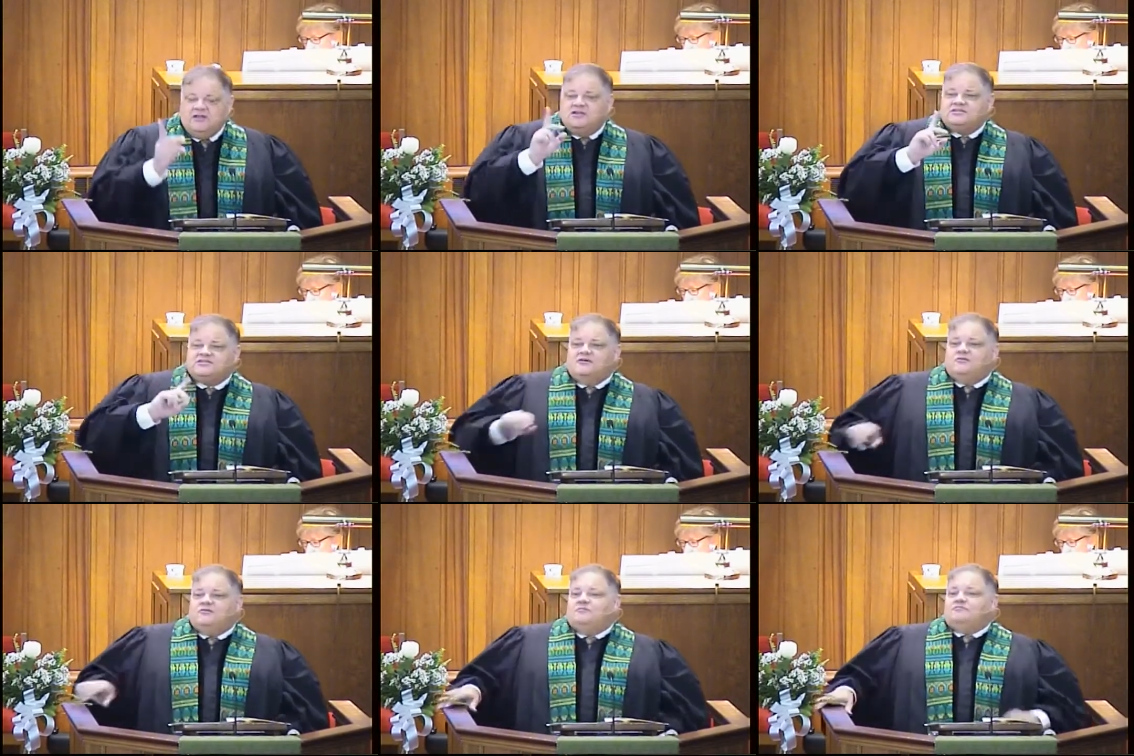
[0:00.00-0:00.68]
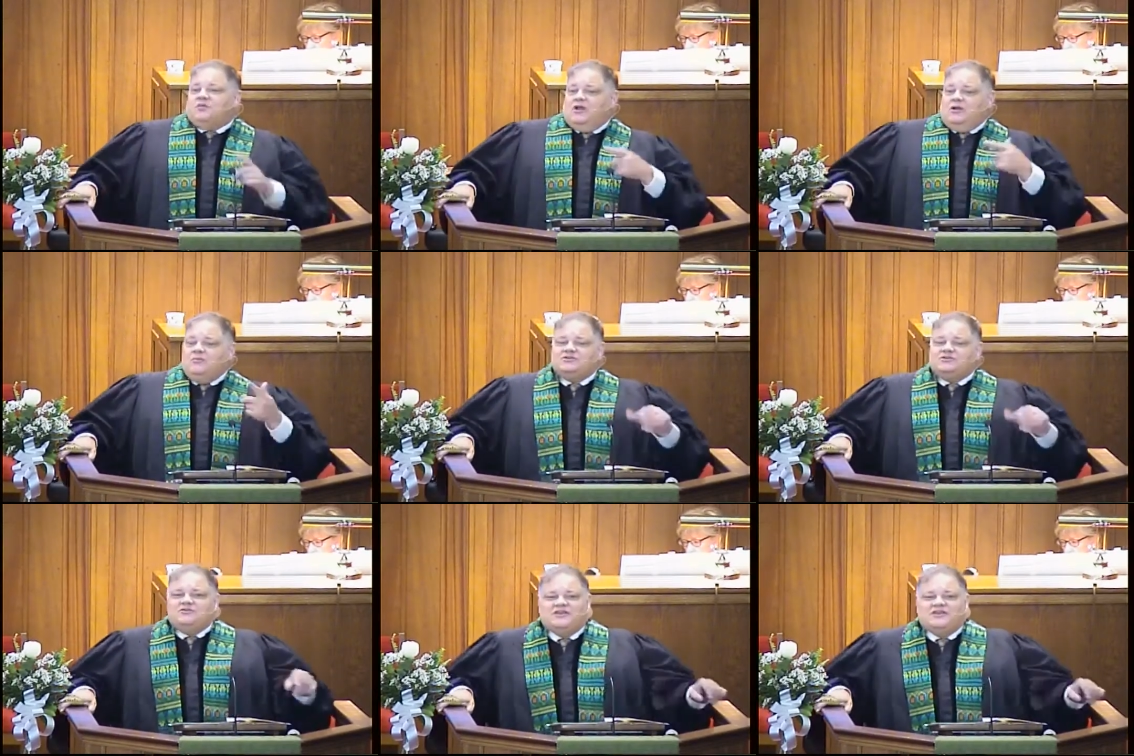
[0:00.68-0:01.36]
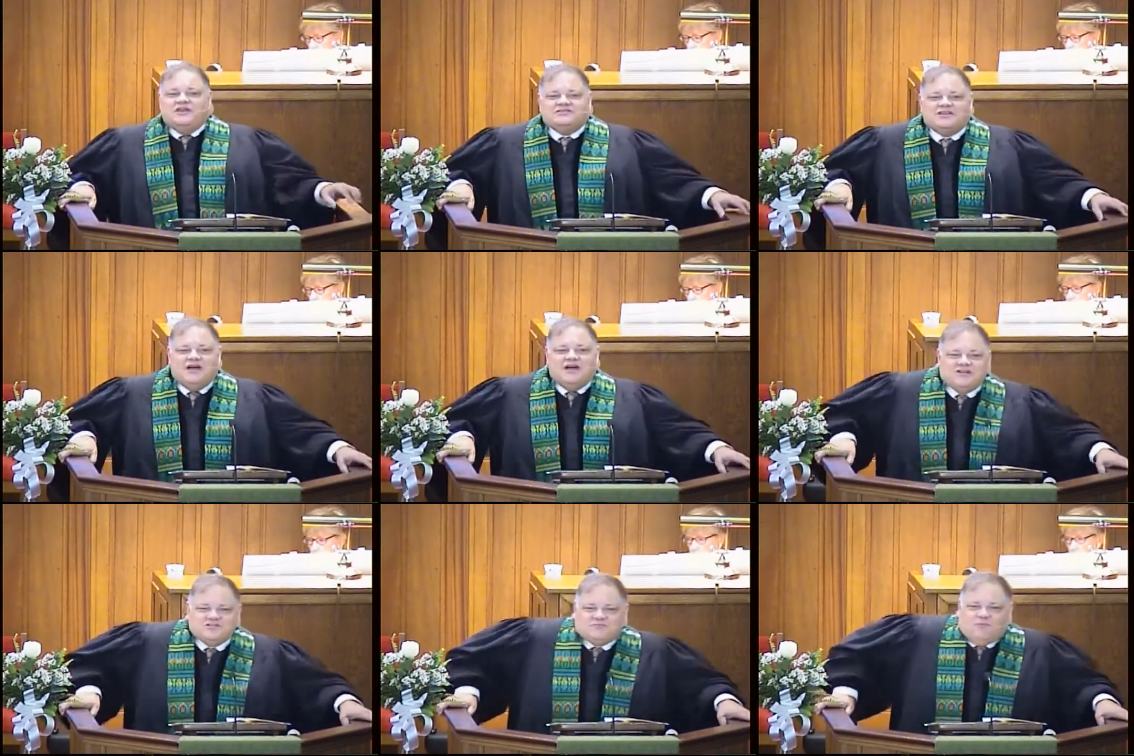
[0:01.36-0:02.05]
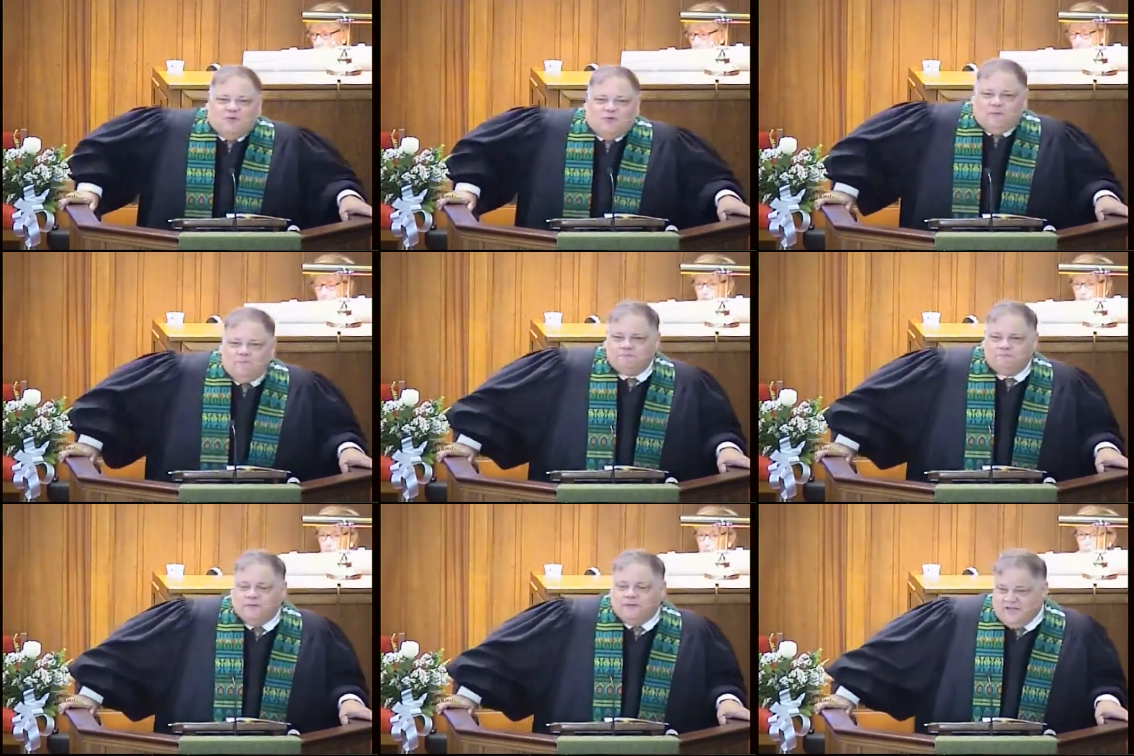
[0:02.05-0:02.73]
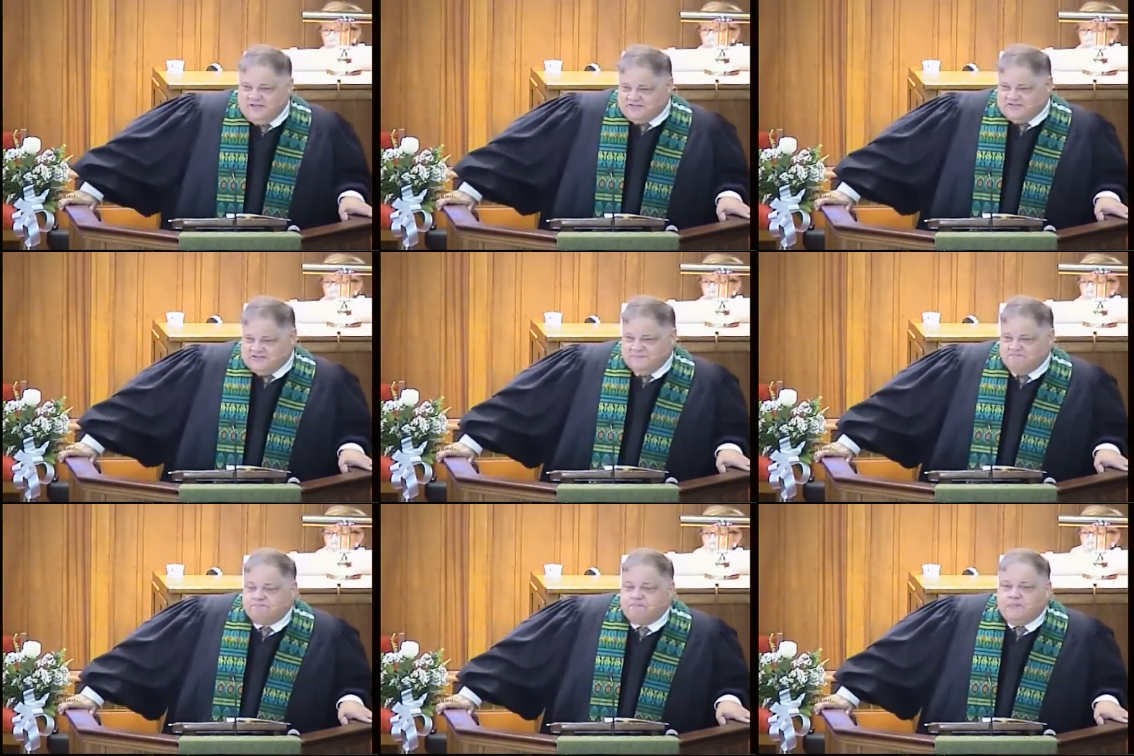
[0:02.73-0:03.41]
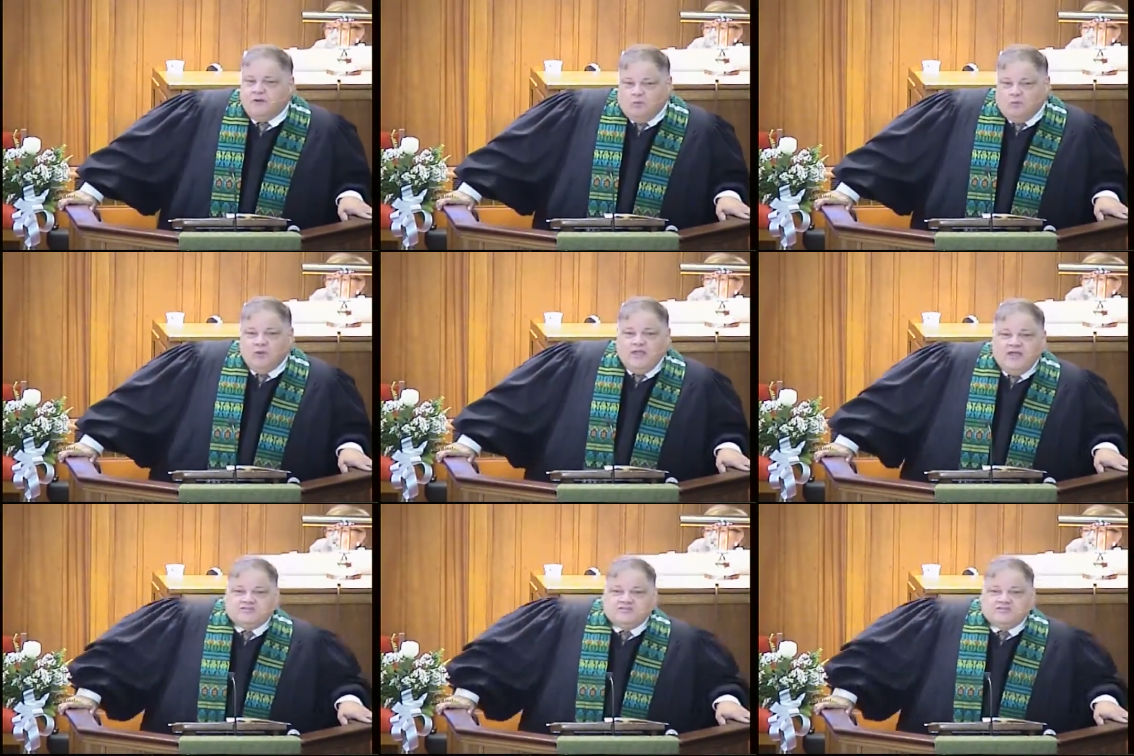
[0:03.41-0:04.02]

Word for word: So, coming to today's gospel lesson, we have a